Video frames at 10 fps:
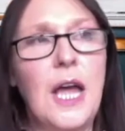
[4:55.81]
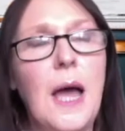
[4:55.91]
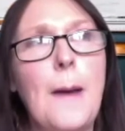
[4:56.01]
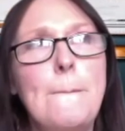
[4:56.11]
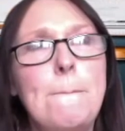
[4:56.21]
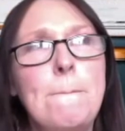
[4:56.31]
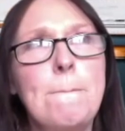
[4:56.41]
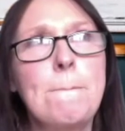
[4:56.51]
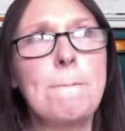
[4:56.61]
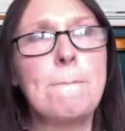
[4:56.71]
I
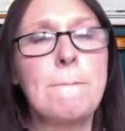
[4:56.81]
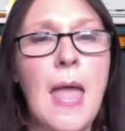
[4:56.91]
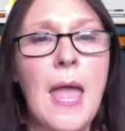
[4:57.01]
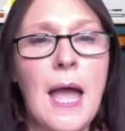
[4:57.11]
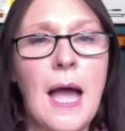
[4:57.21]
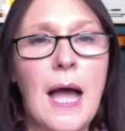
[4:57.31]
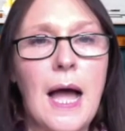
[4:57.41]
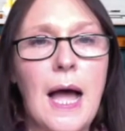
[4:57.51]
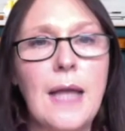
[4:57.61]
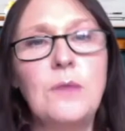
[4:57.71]

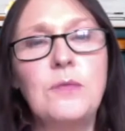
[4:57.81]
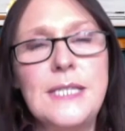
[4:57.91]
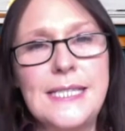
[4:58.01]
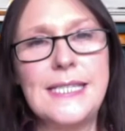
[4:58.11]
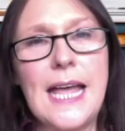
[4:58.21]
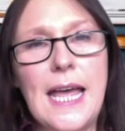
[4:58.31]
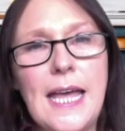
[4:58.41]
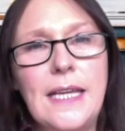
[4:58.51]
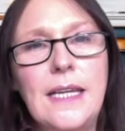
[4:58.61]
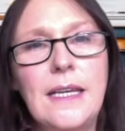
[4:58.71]
would
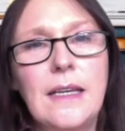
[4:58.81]
say